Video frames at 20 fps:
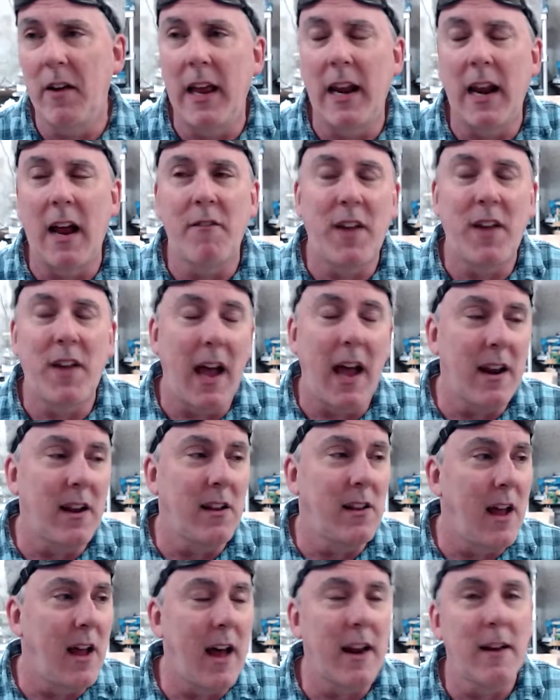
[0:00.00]
and I've got a
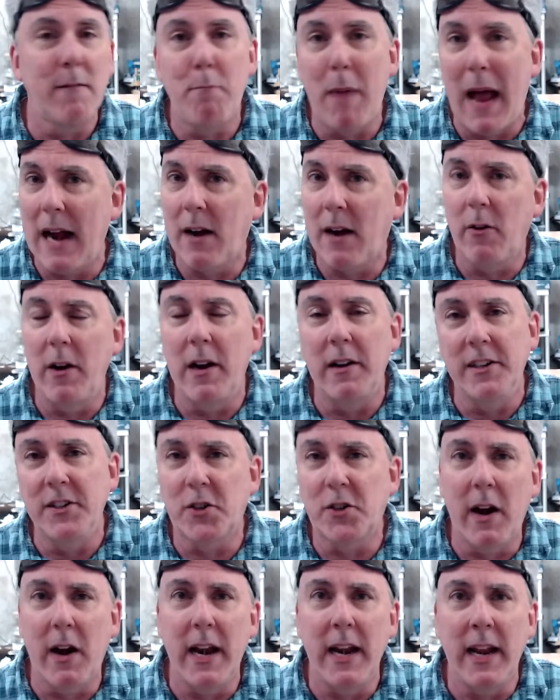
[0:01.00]
lot of background and
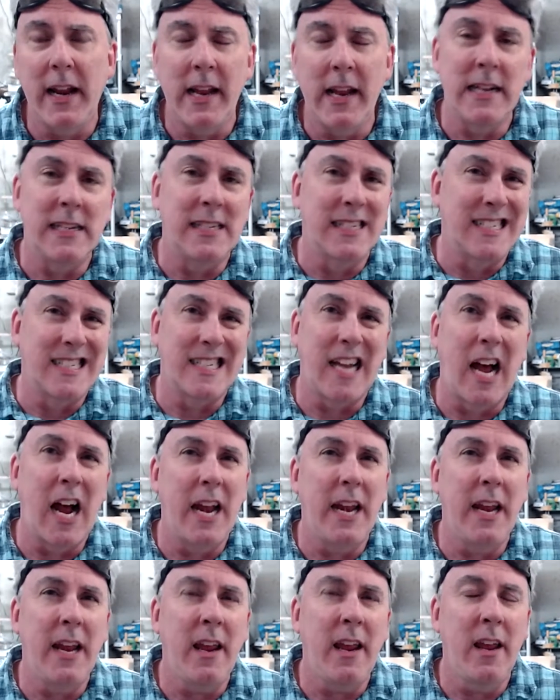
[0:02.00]
training in
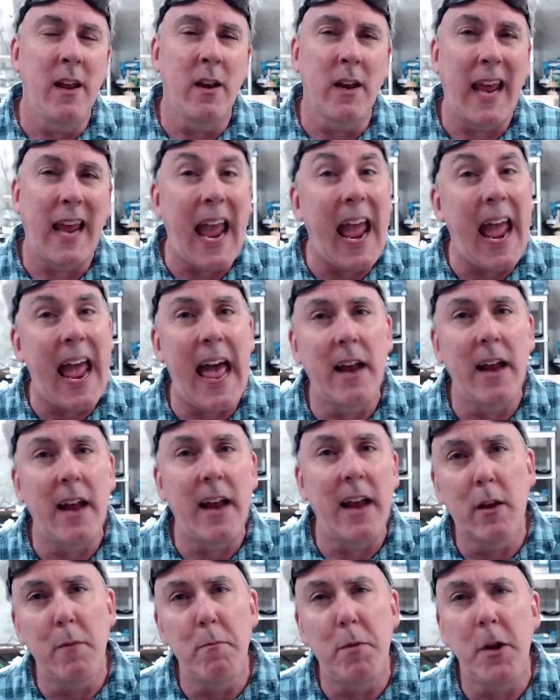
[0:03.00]
designing in CAD,
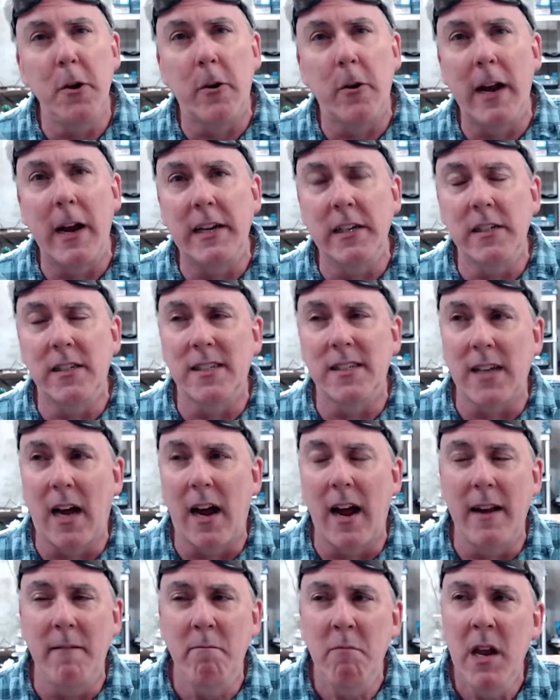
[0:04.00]
computer-aided
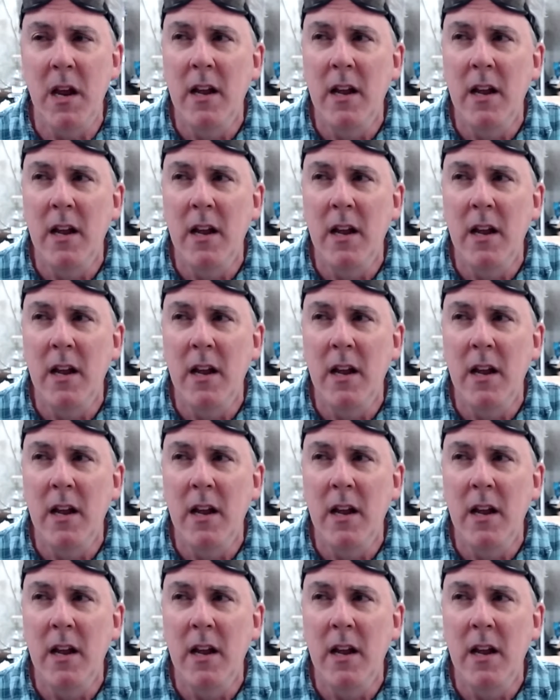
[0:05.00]
design.